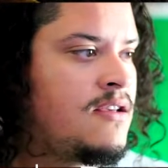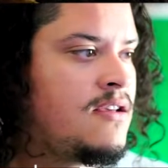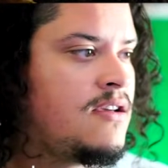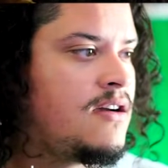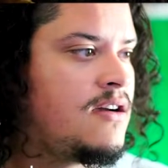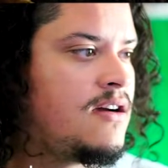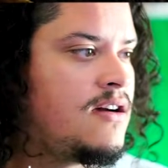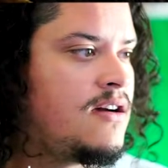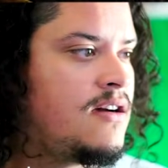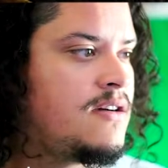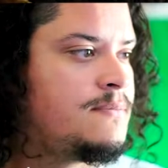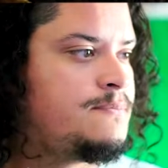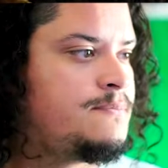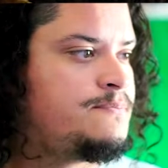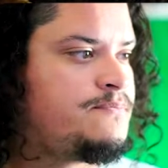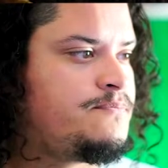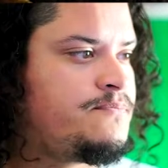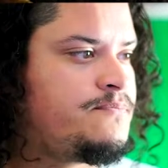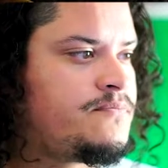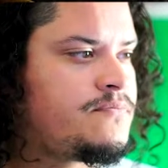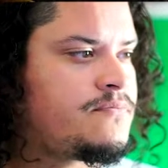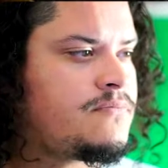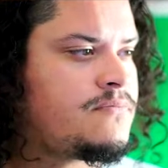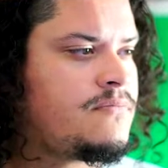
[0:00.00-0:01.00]

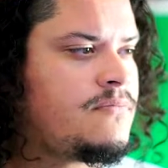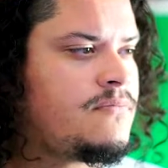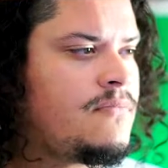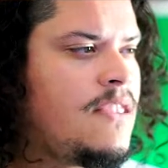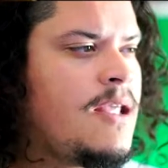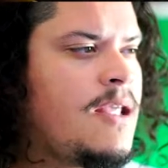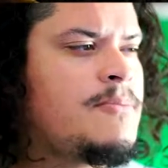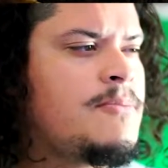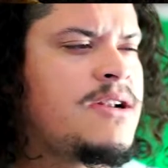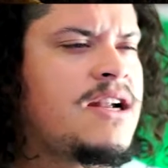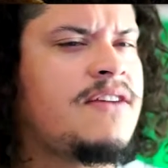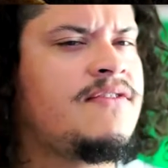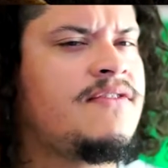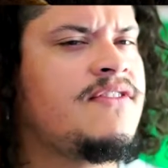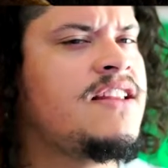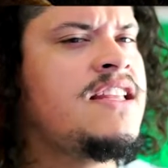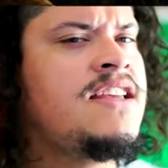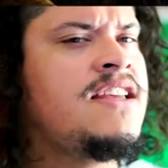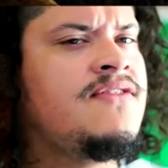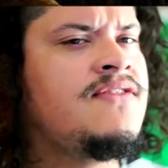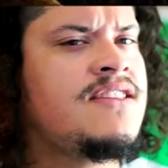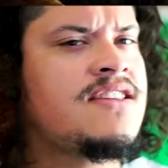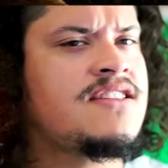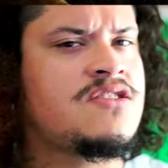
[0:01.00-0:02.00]
But I
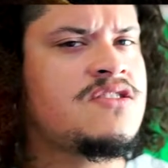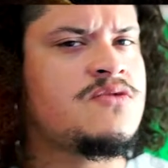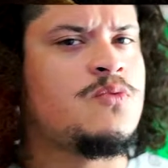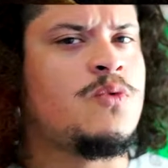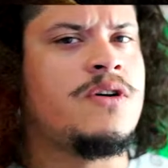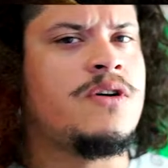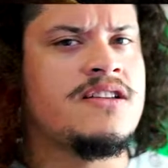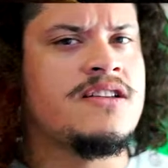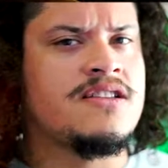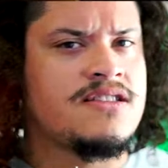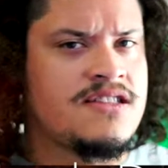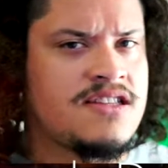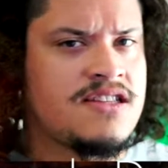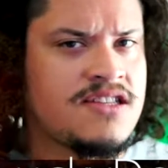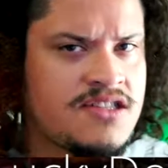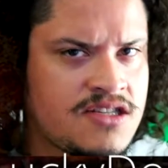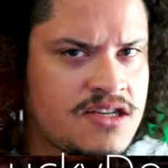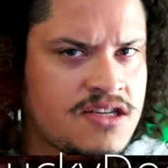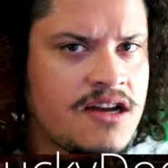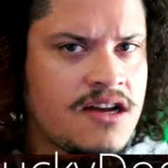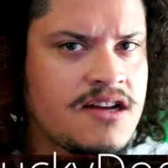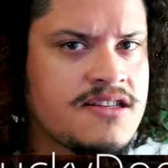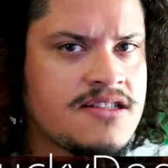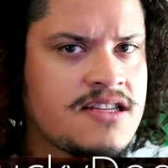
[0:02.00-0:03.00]
believe this was
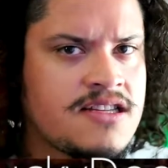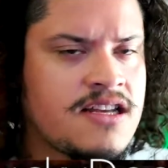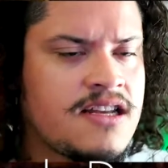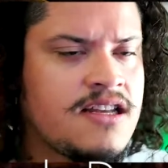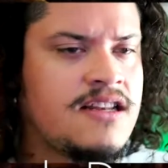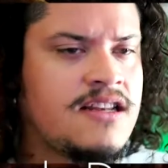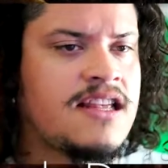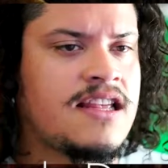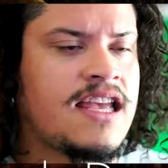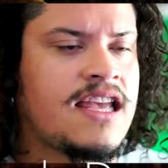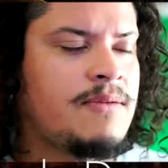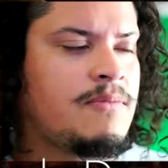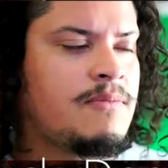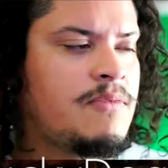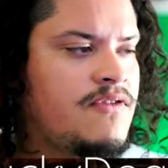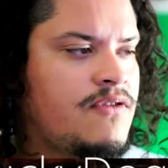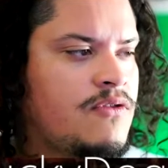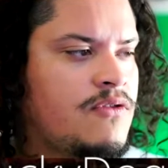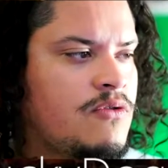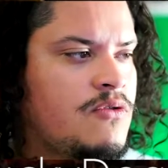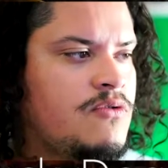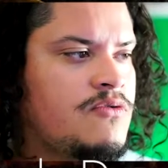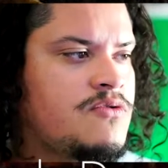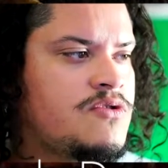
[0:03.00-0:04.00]
discussed in the Game of
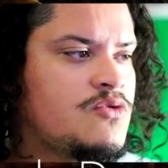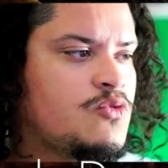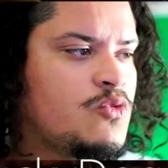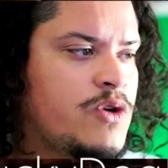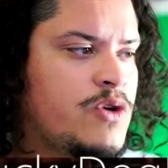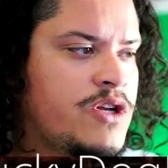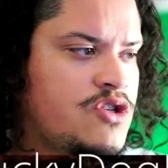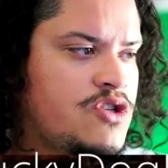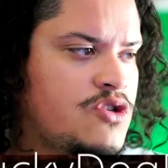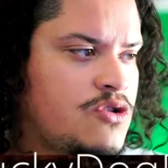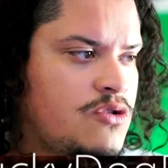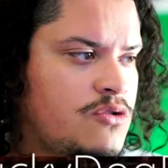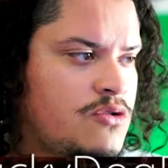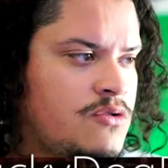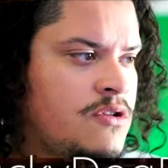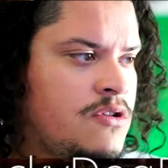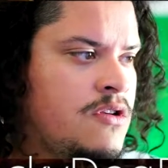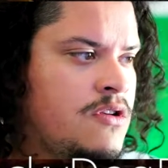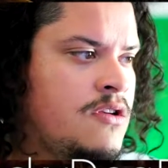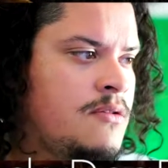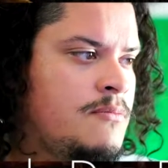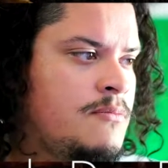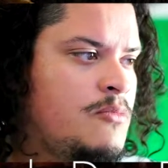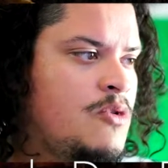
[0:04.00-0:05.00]
Thrones original
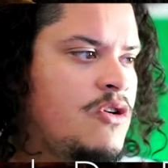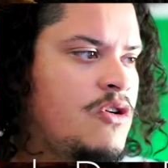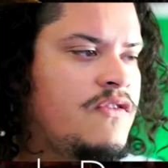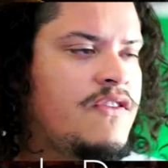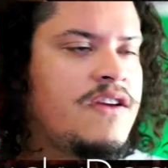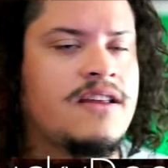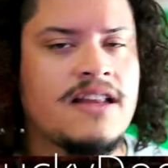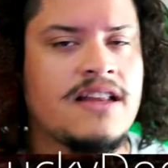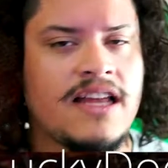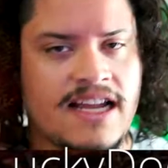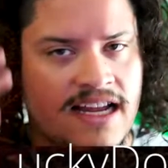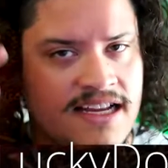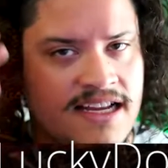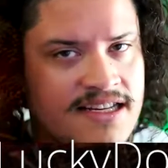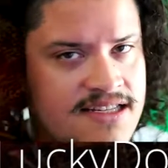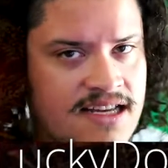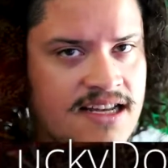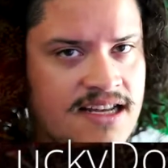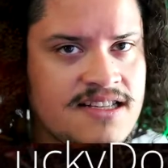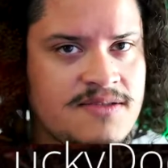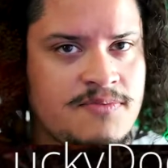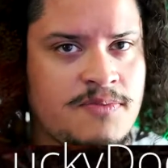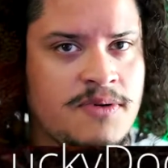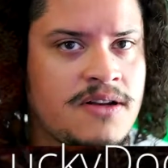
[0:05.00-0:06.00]
movie. Like I
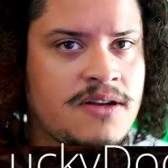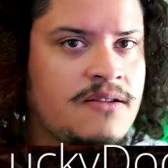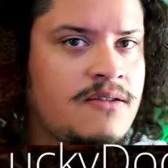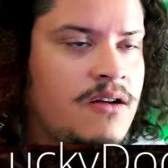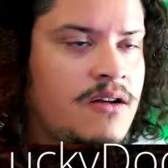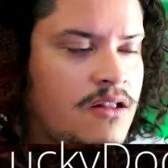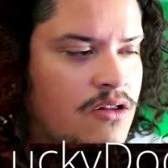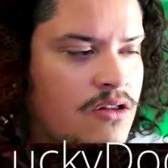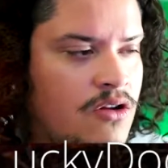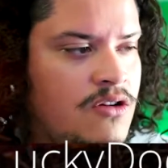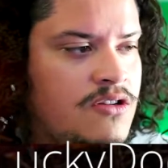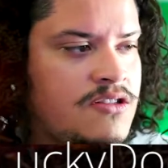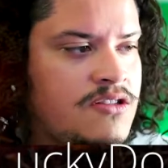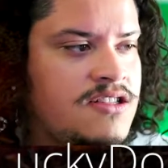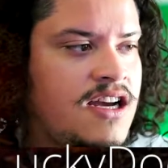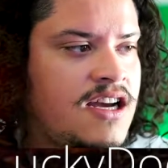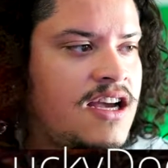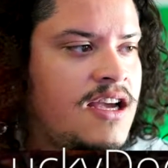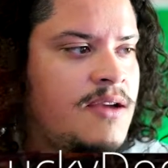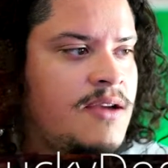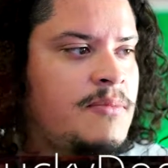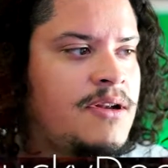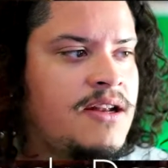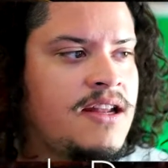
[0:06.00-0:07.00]
said, it's been a long
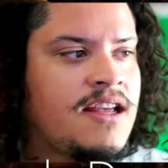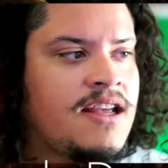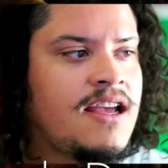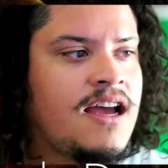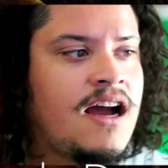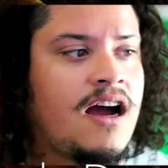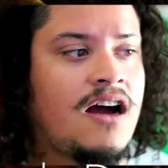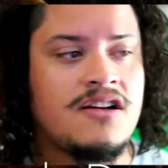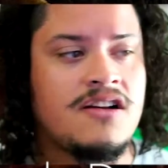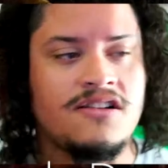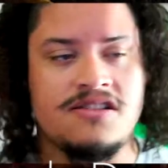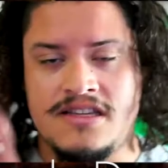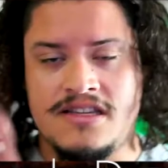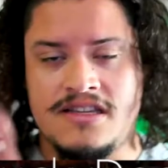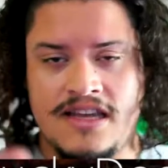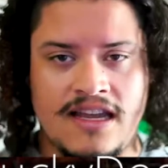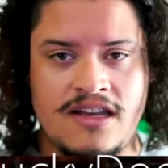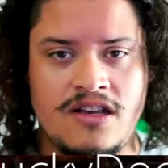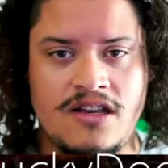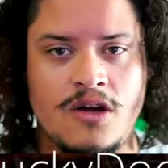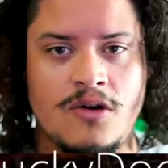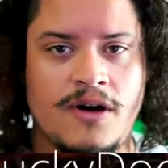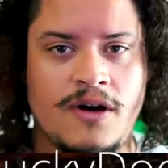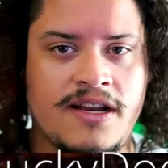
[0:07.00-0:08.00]
time, and I honestly
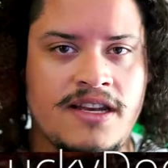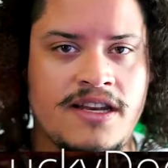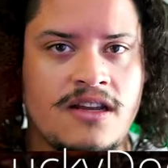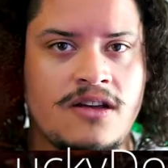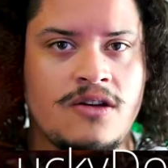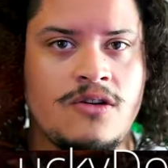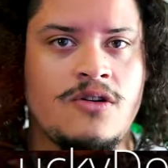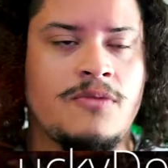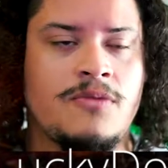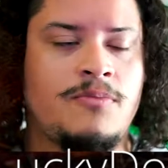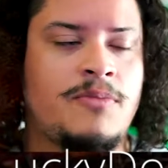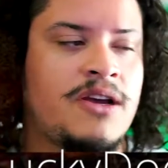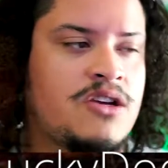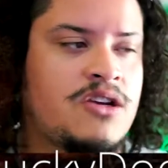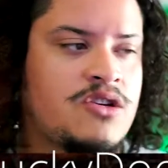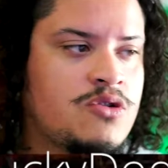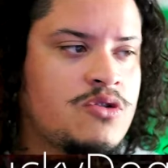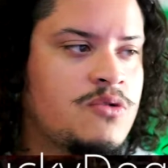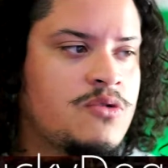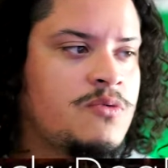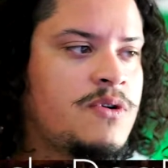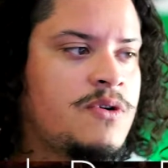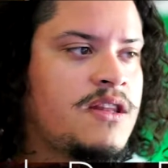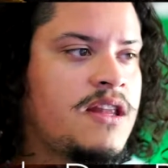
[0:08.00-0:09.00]
had no idea who to
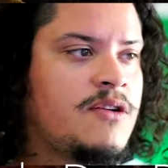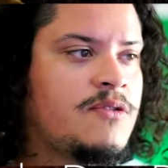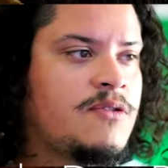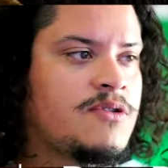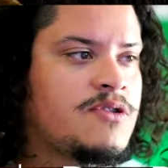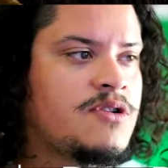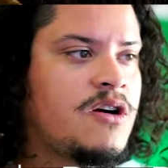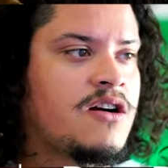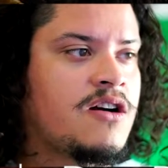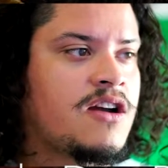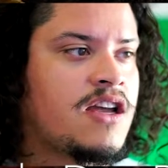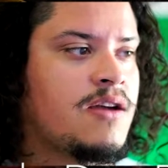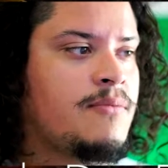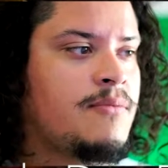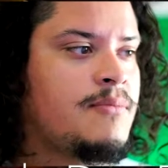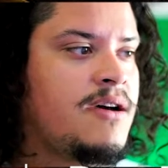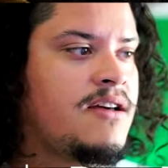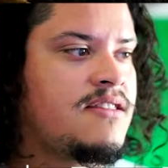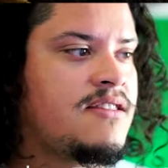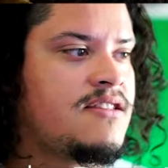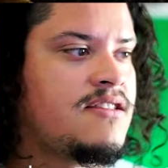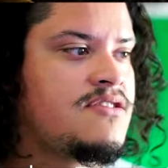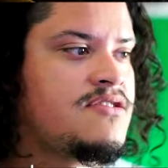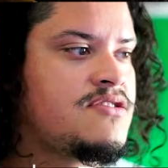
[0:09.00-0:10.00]
picture when they were talking
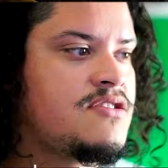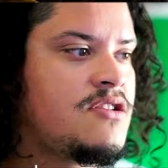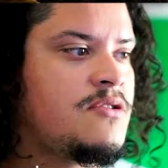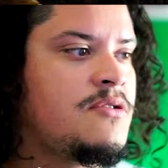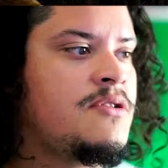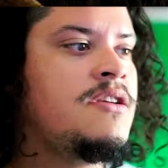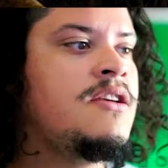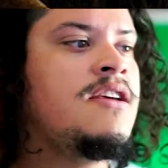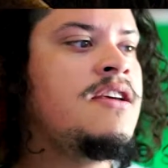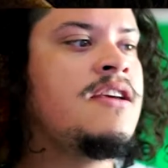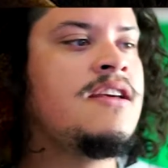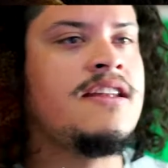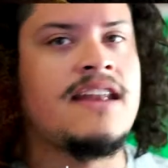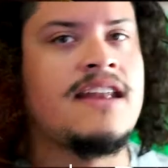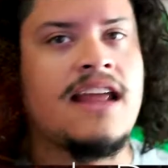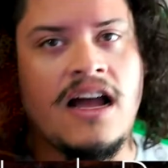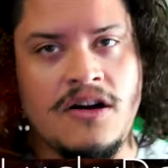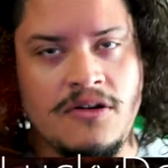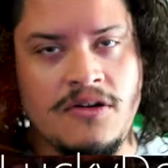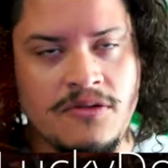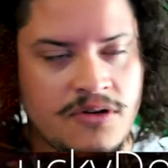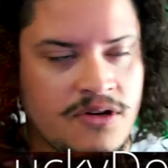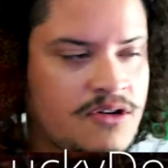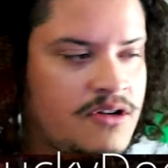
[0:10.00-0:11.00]
about this. So
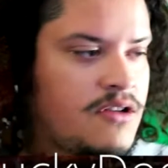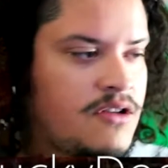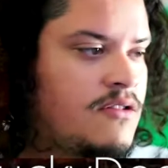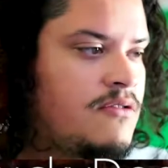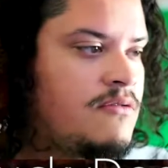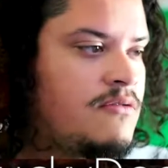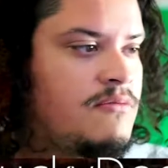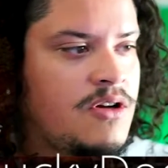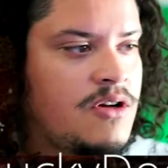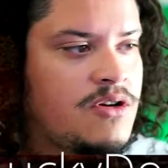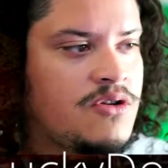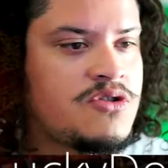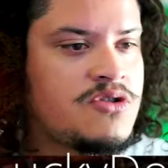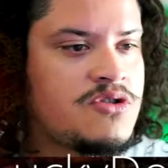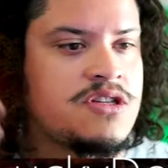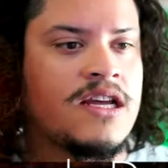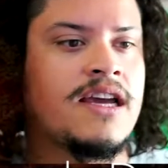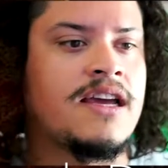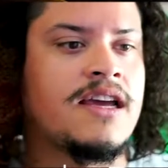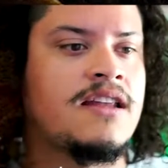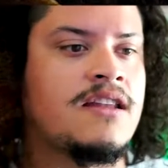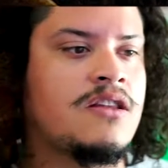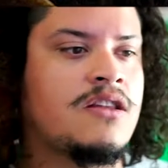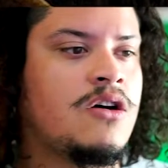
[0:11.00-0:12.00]
now you can
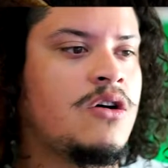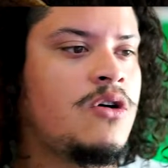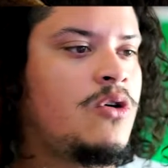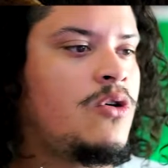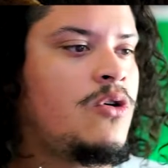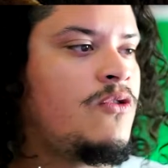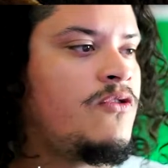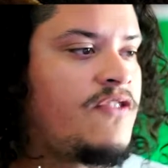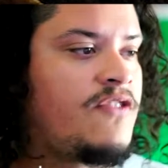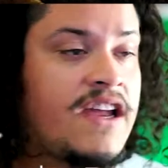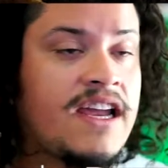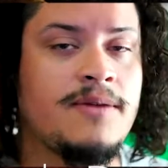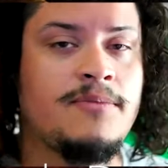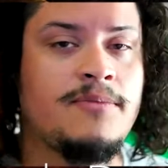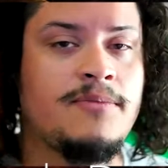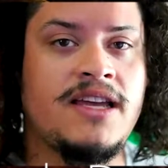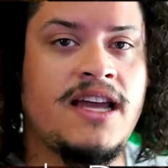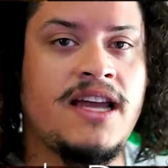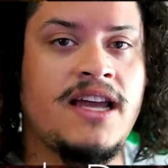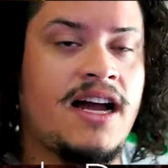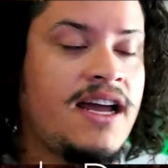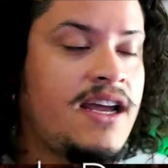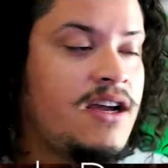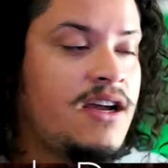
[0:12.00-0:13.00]
understand the whole family
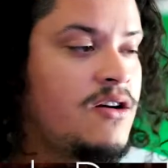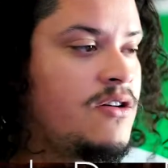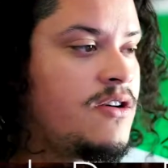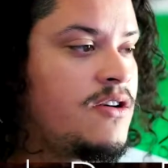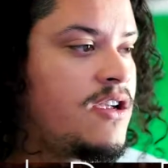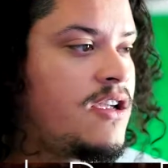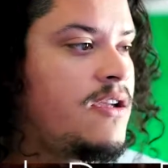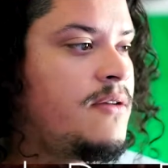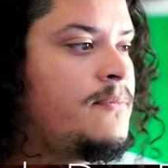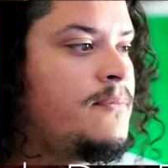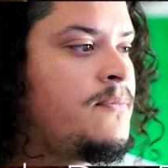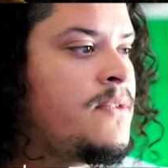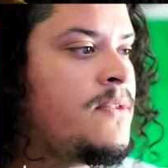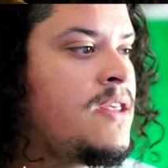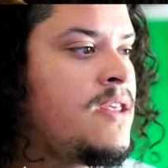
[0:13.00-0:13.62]
hierarchy.